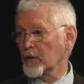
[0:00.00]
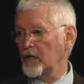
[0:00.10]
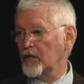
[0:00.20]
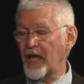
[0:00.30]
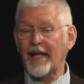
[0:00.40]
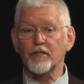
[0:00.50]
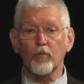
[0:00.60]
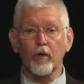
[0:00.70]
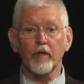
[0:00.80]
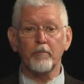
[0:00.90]
And
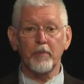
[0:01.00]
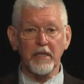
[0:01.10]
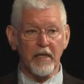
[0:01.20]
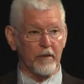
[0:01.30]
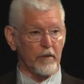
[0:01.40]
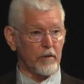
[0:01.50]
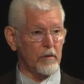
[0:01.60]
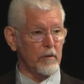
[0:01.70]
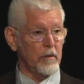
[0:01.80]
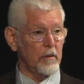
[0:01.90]
that's where it
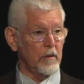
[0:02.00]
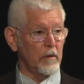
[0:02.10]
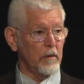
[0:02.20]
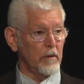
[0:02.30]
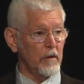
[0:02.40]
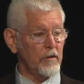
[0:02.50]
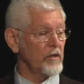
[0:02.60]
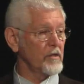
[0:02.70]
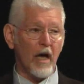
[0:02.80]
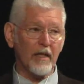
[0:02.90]
begins. This
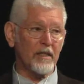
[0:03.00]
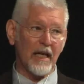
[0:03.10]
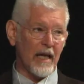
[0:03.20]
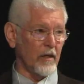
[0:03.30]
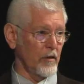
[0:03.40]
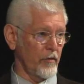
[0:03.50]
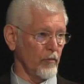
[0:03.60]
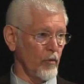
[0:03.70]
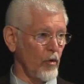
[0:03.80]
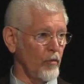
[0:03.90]
is not the end of the
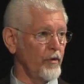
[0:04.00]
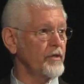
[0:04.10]
road,